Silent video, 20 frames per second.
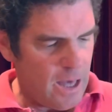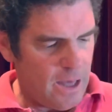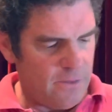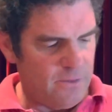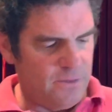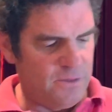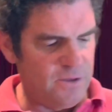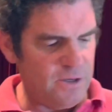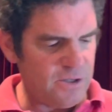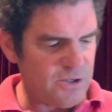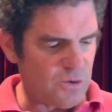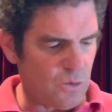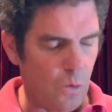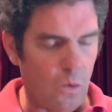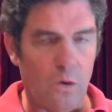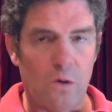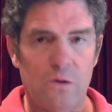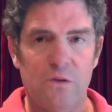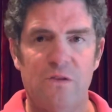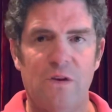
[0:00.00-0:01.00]
This
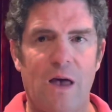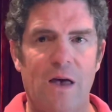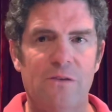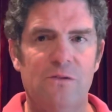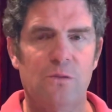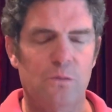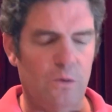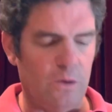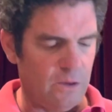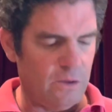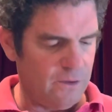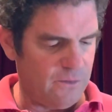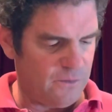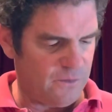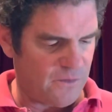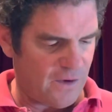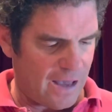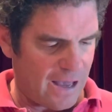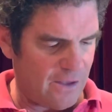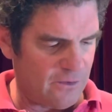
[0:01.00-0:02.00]
horse has a really
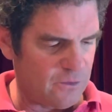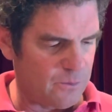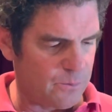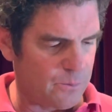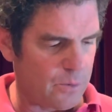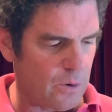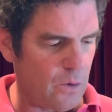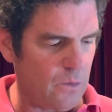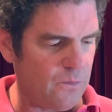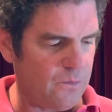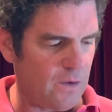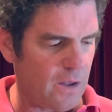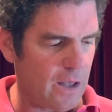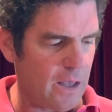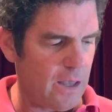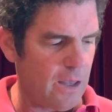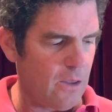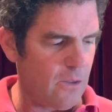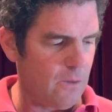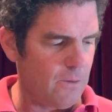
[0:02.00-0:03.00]
fast
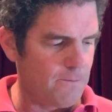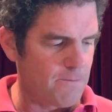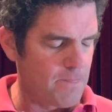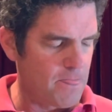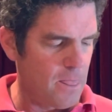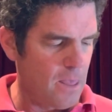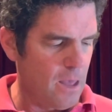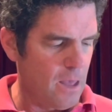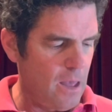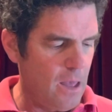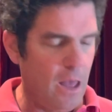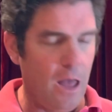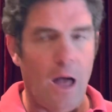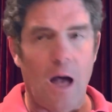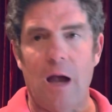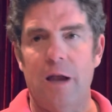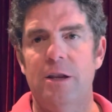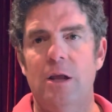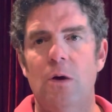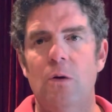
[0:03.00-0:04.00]
profile.
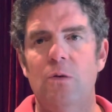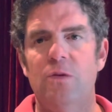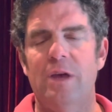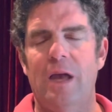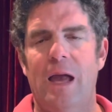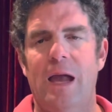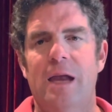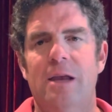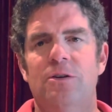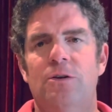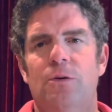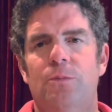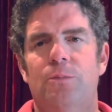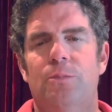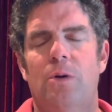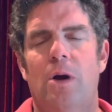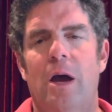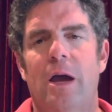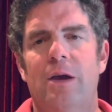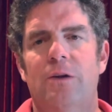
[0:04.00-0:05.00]
I know the Aidan
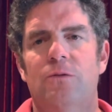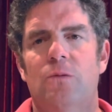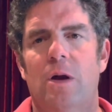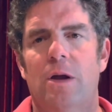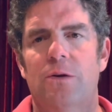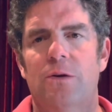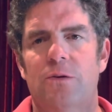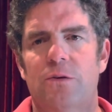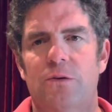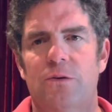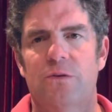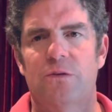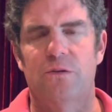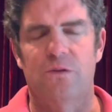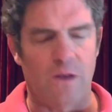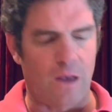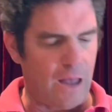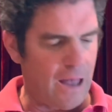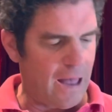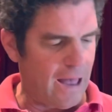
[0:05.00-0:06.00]
O'Brien
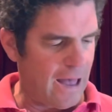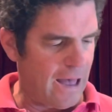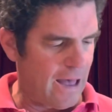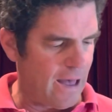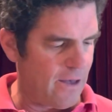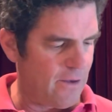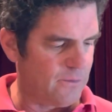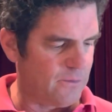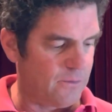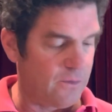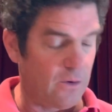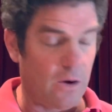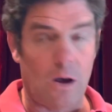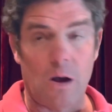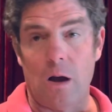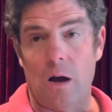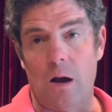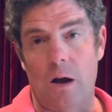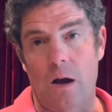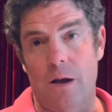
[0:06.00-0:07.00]
runners are
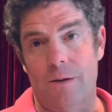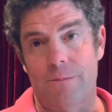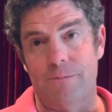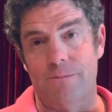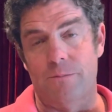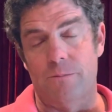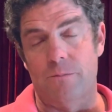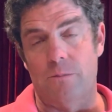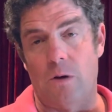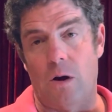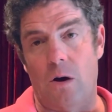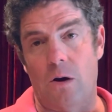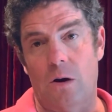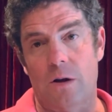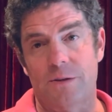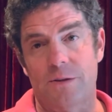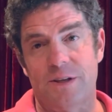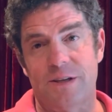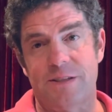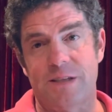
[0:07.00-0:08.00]

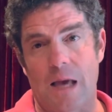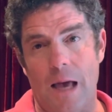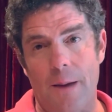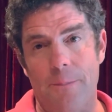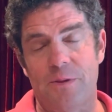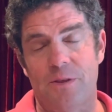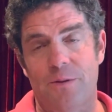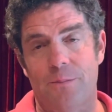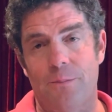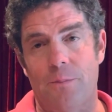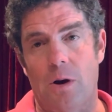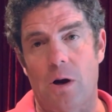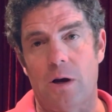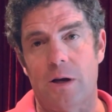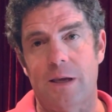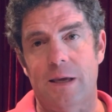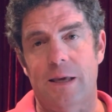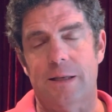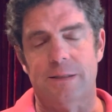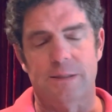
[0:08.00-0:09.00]
on the top of the
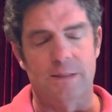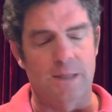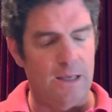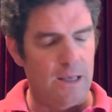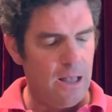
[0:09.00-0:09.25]
market,